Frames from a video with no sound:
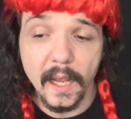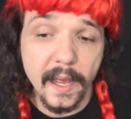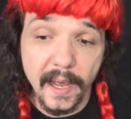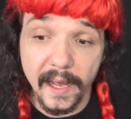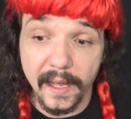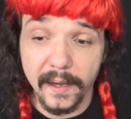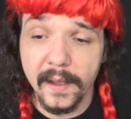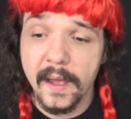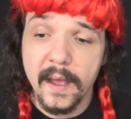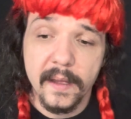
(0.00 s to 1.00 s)
And
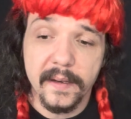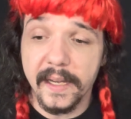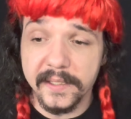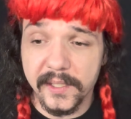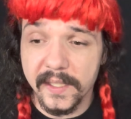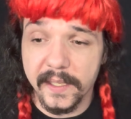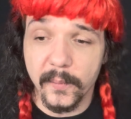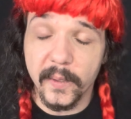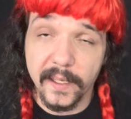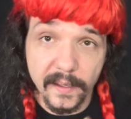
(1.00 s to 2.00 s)
next thing
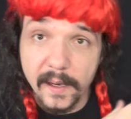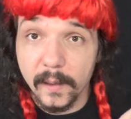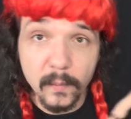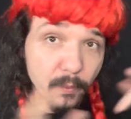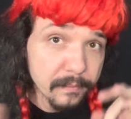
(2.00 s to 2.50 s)
we know,